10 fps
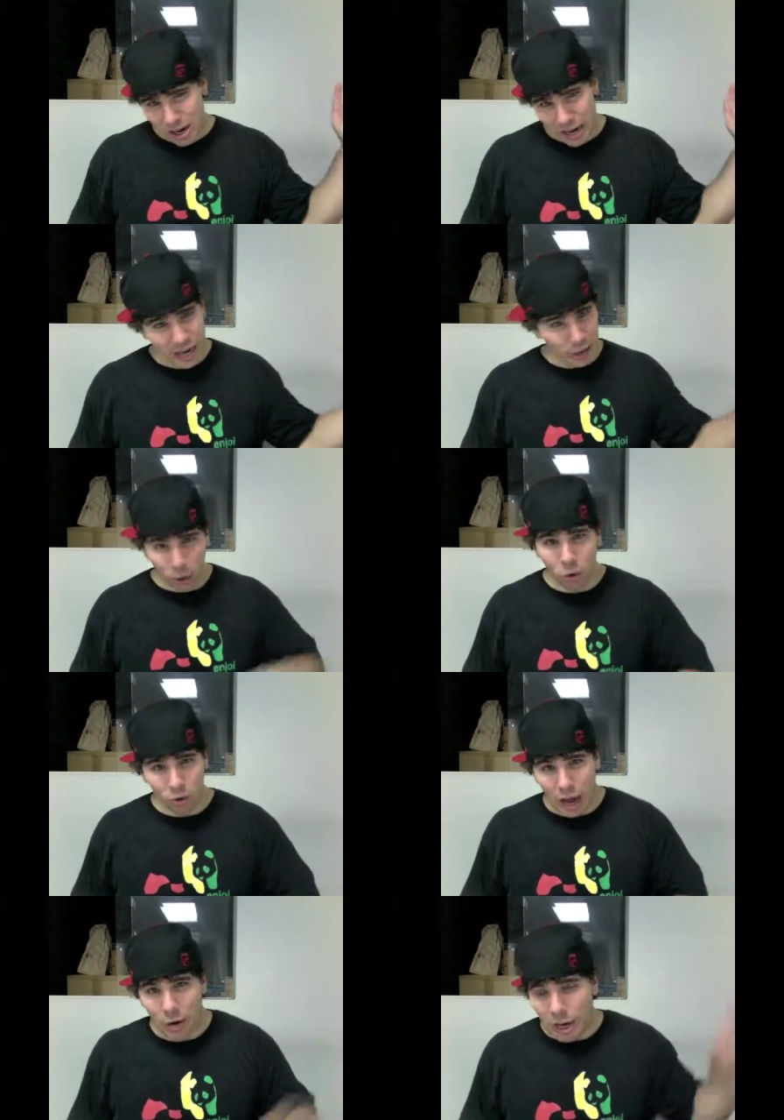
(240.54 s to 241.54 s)
he
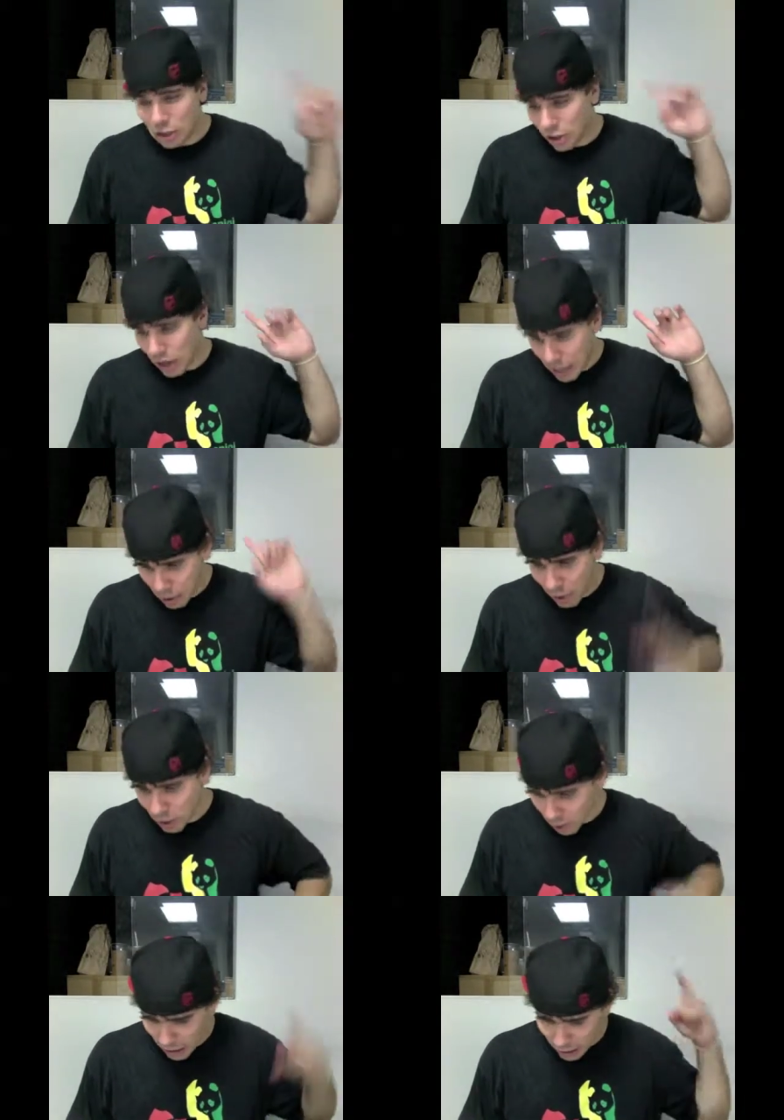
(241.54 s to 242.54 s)
Googled that restaurant. He went
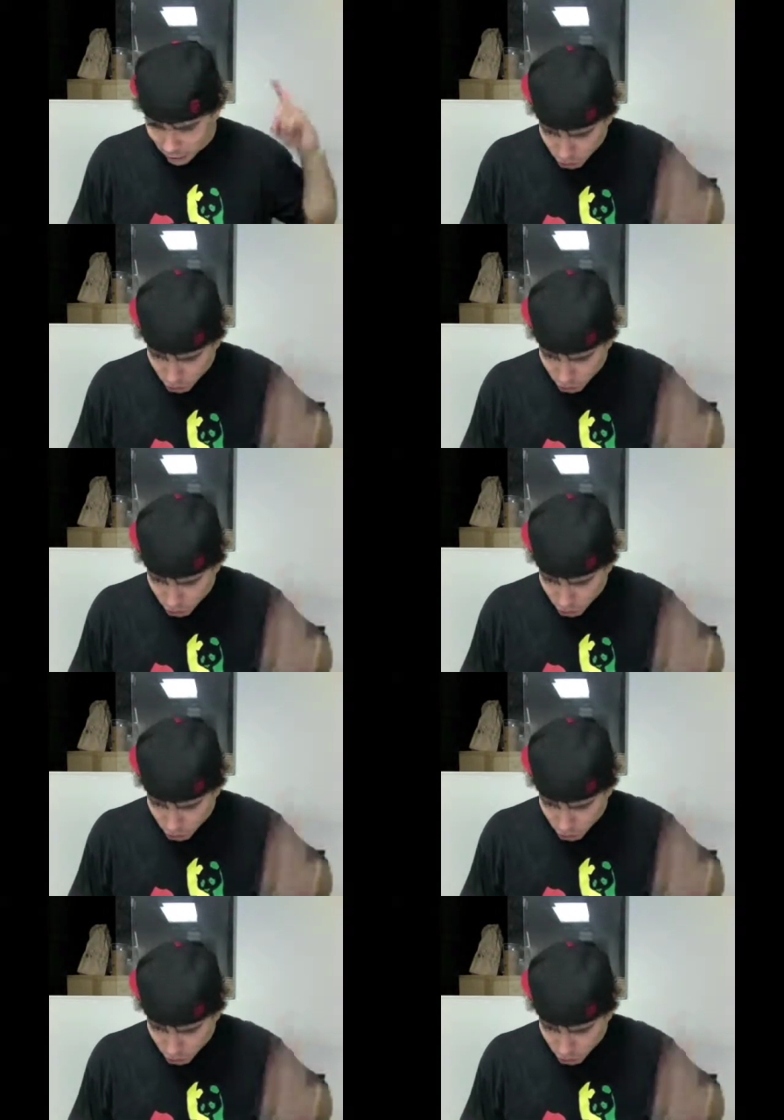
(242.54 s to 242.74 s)
directly there